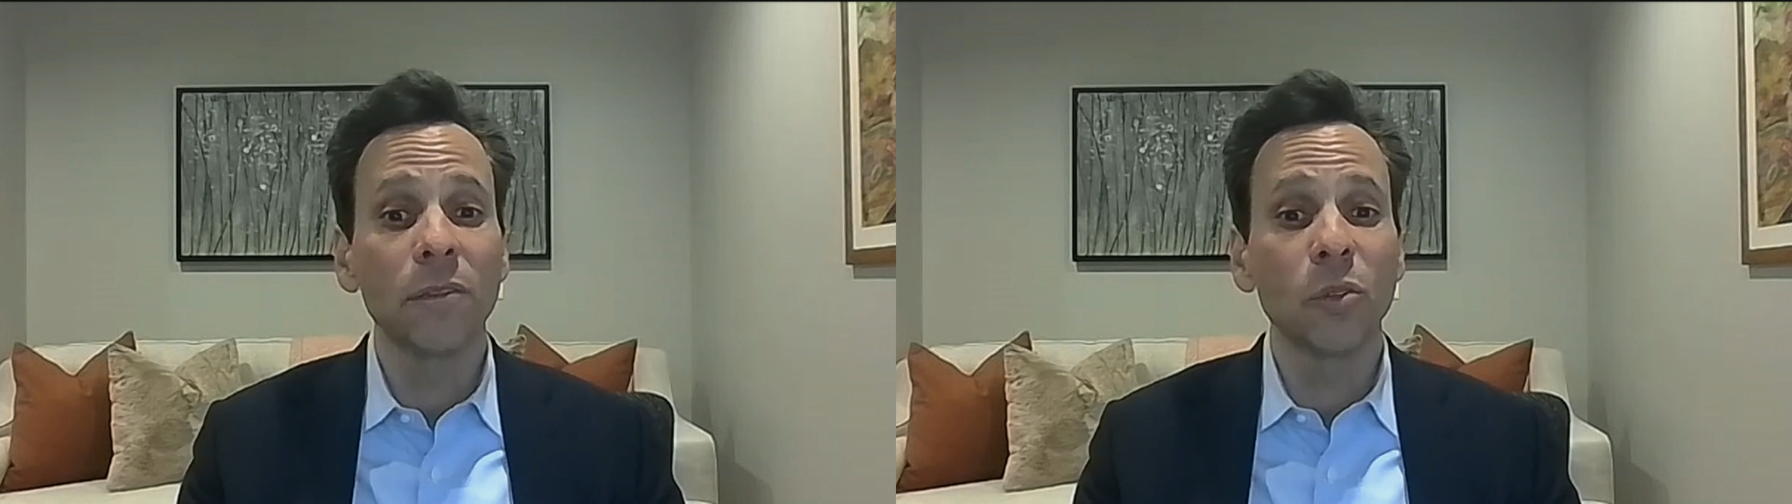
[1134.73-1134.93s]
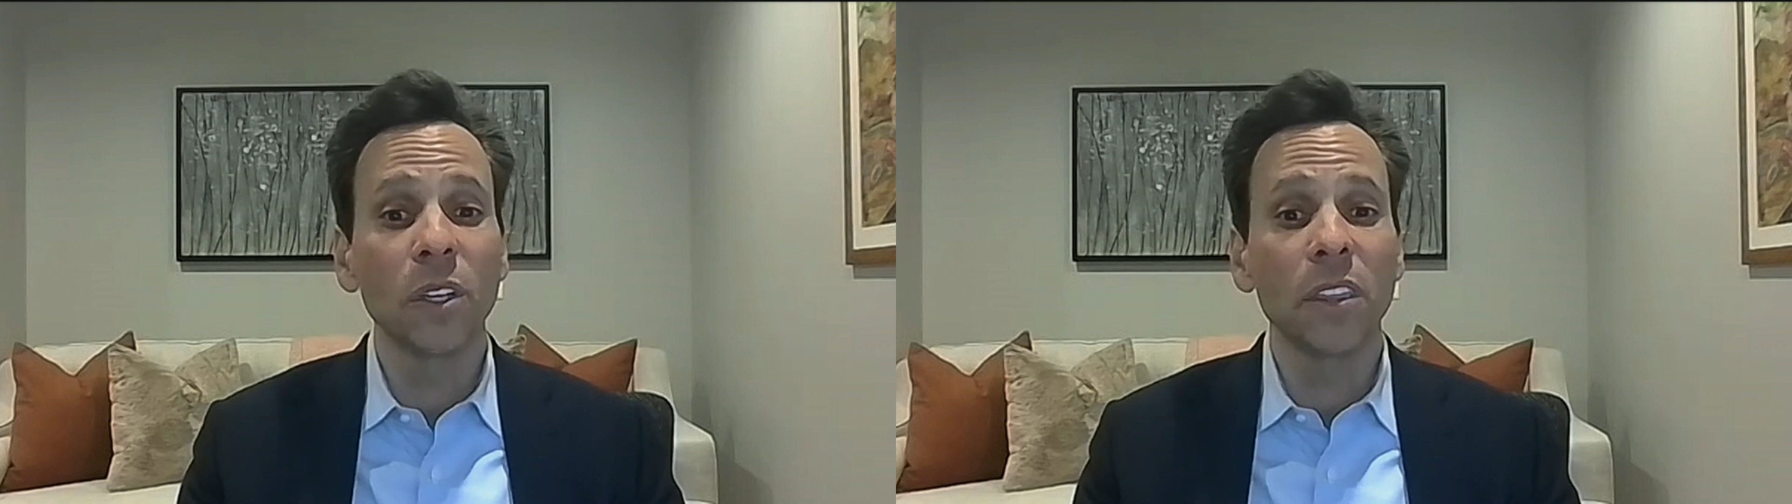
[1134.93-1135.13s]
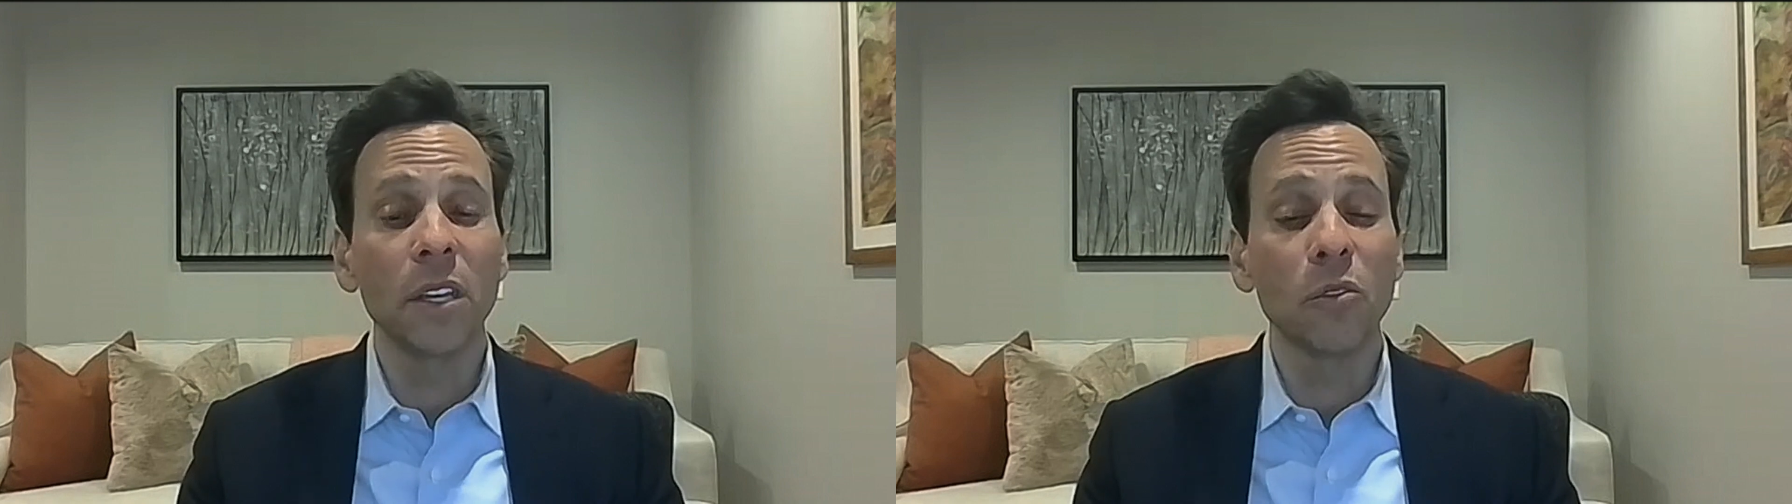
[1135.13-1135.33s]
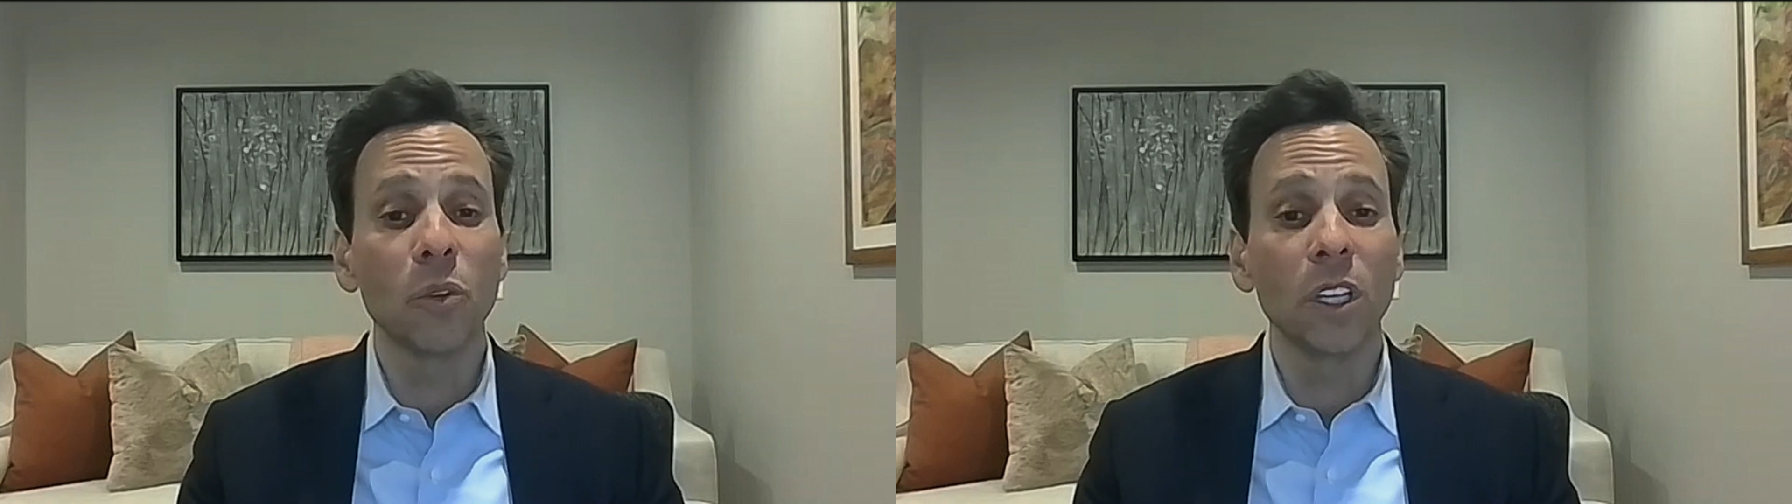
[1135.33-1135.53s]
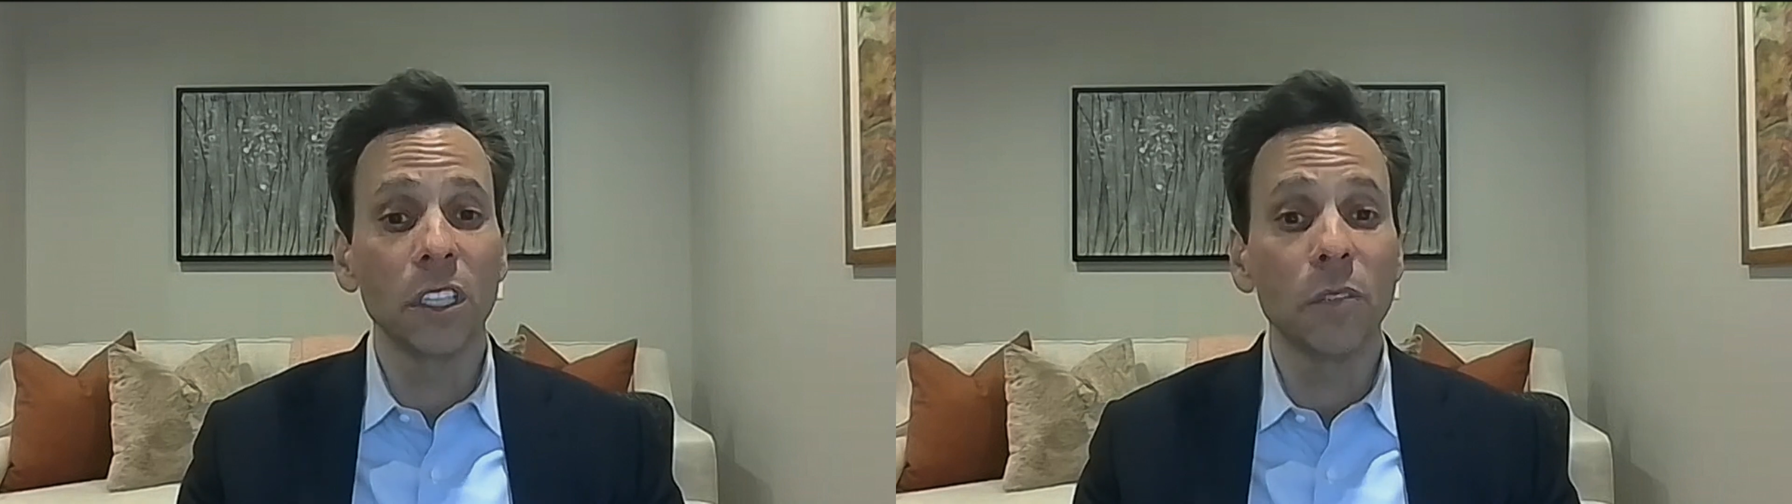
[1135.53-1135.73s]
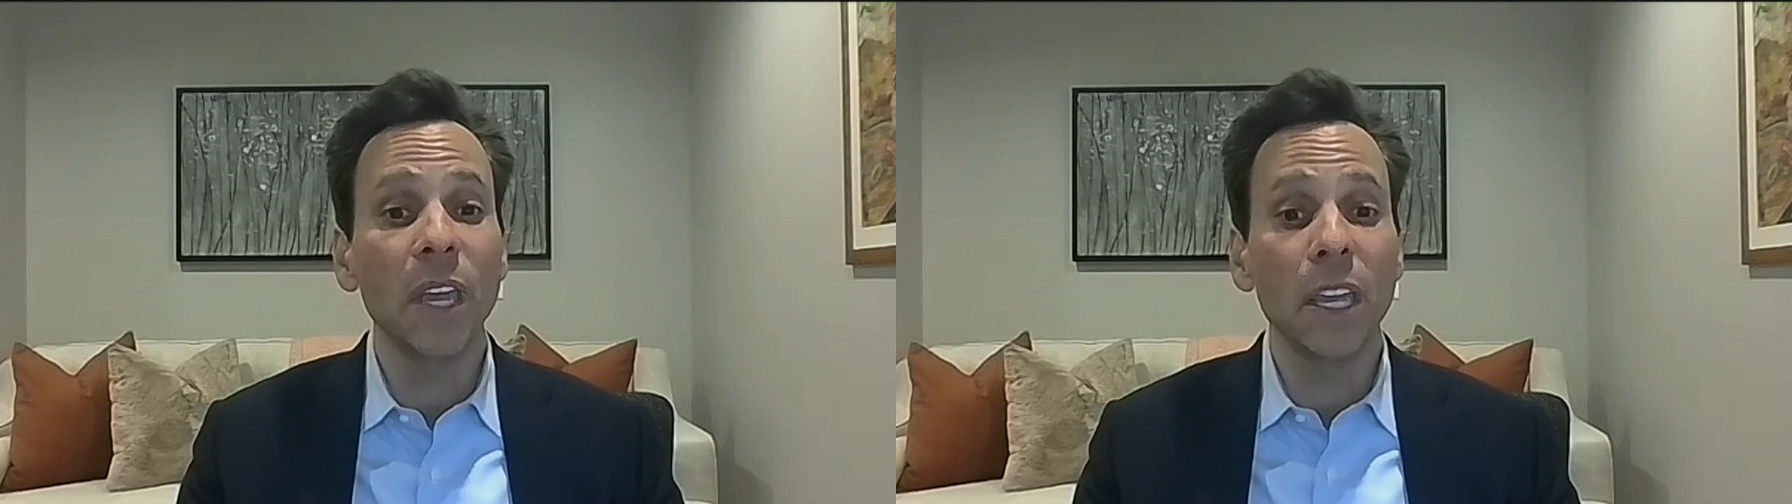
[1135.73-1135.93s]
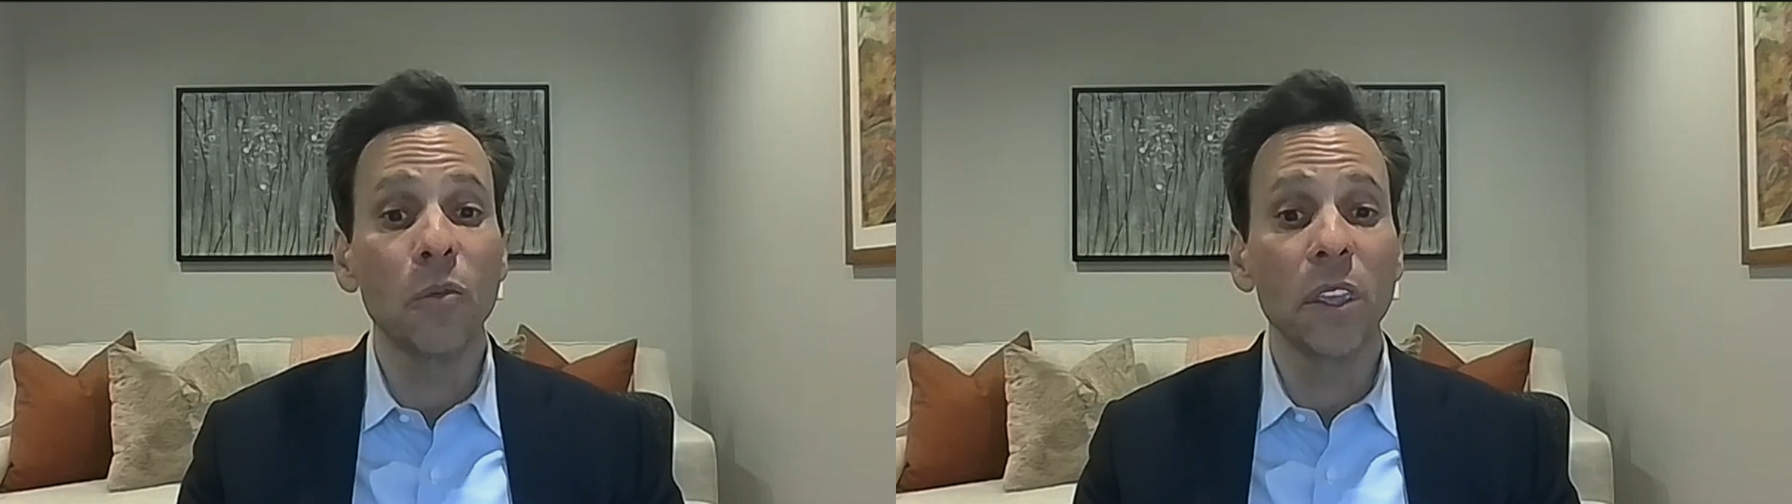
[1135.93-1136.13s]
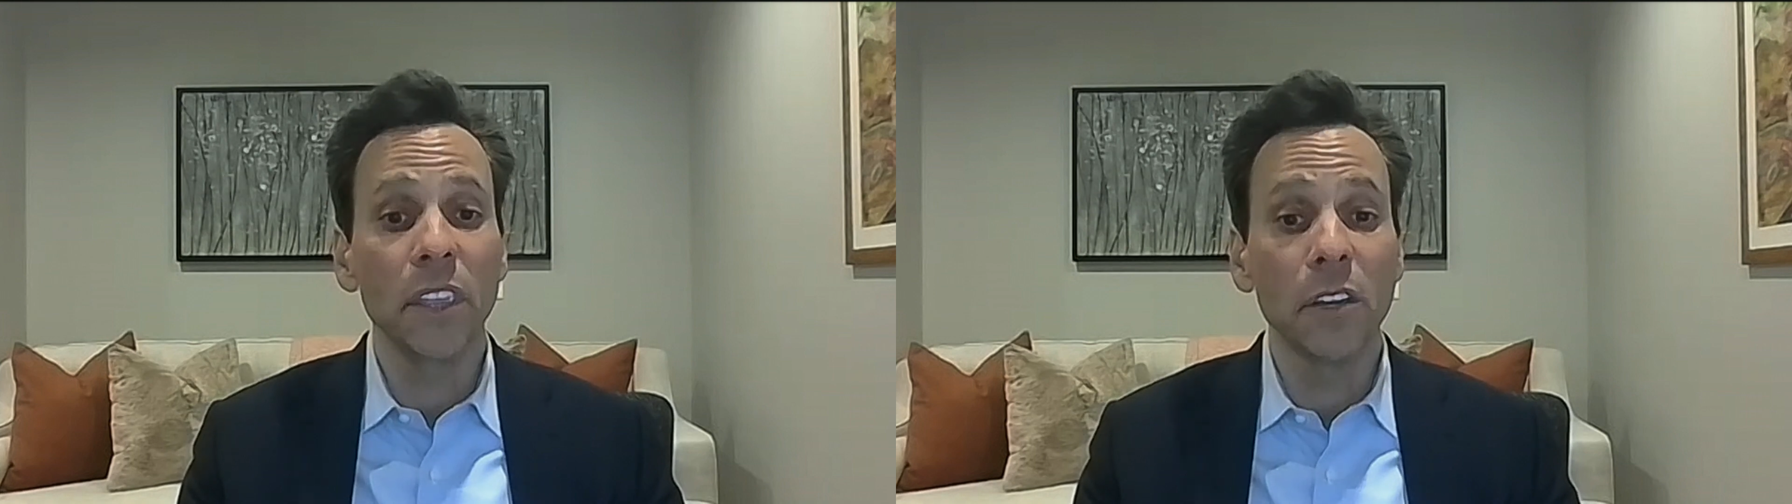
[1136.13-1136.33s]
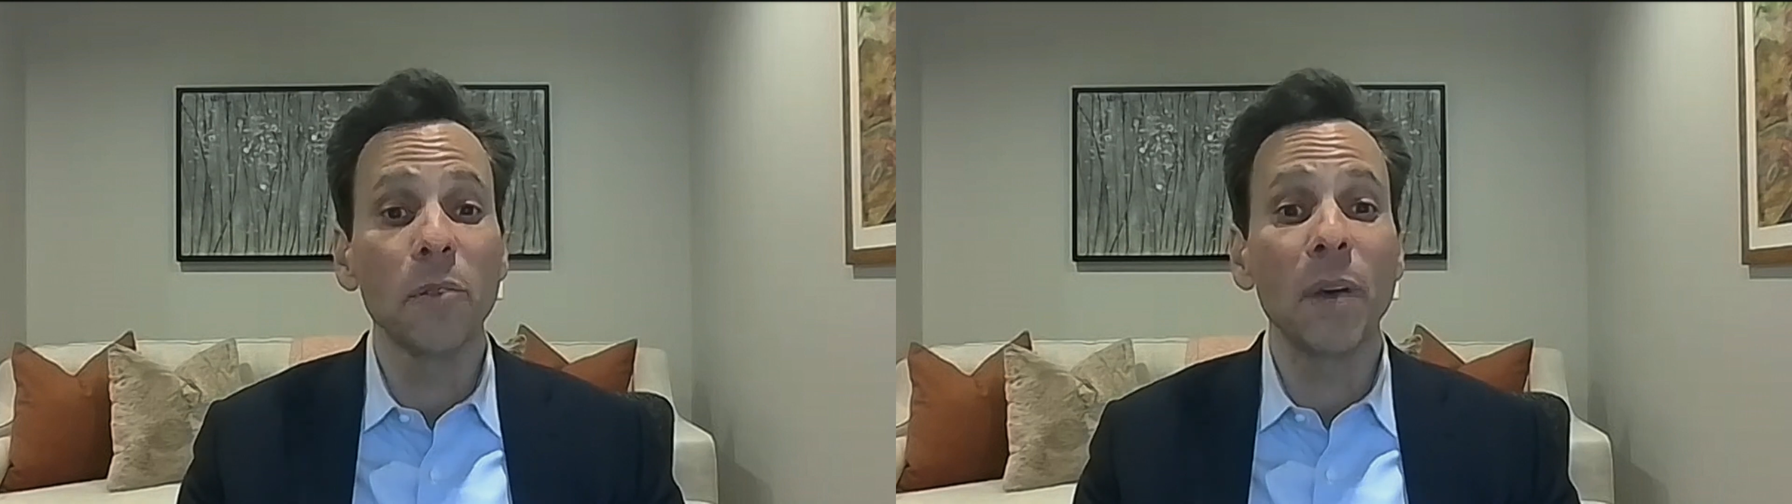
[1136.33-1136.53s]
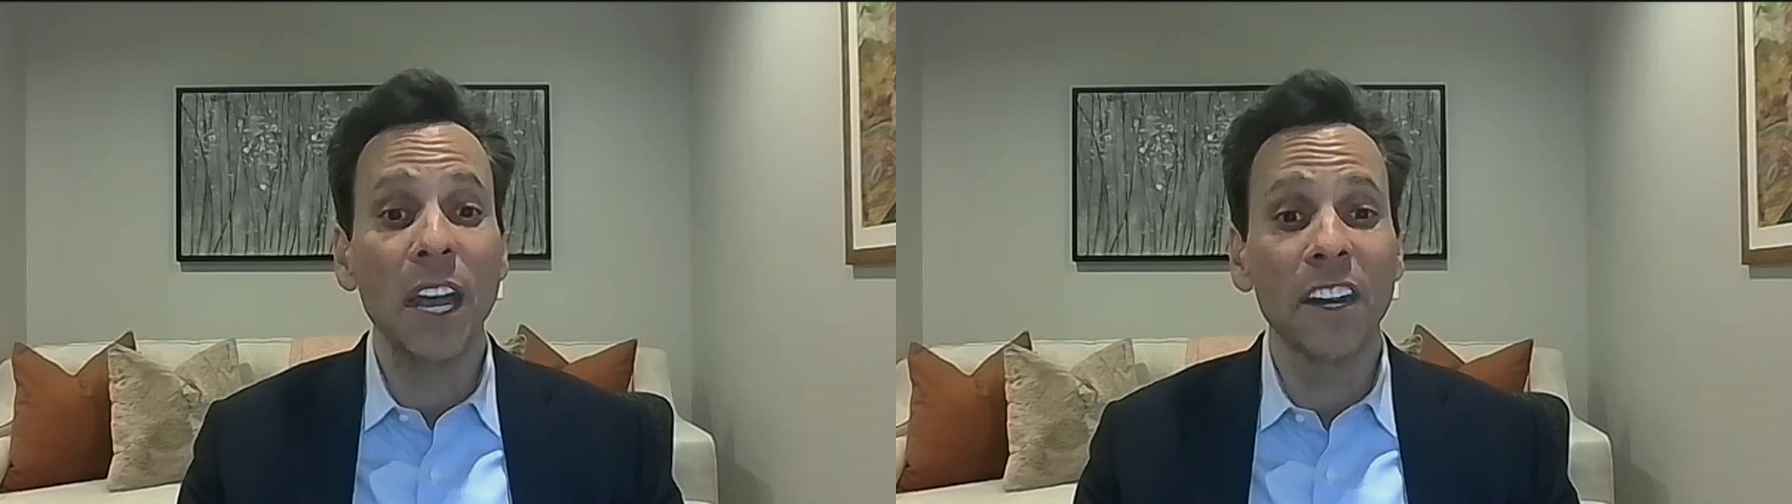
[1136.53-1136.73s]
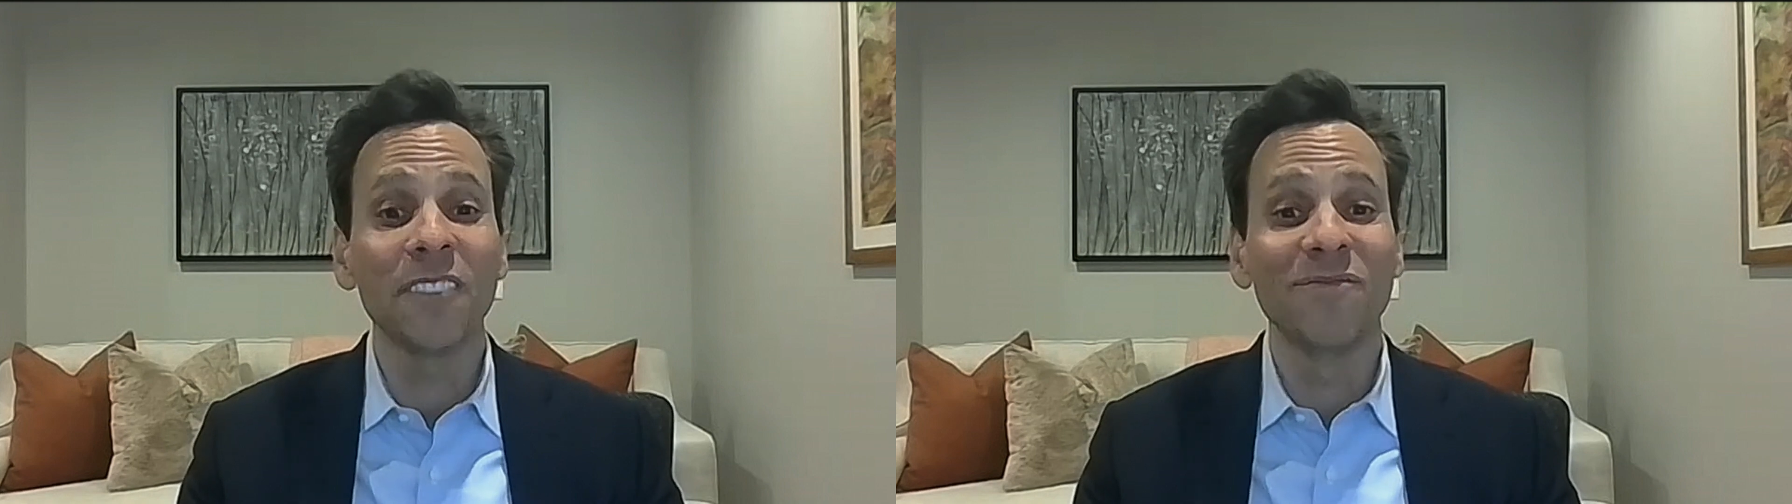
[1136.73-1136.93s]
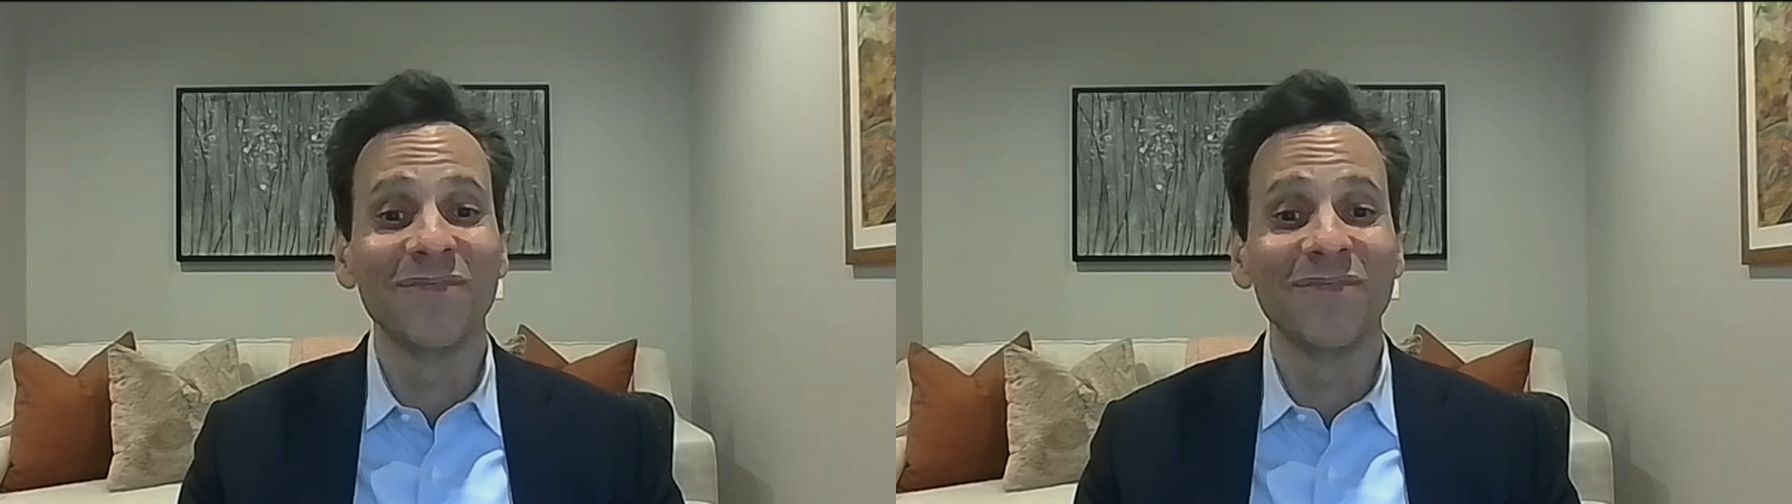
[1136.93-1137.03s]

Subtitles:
for what they were willing to pay when they're the buyer.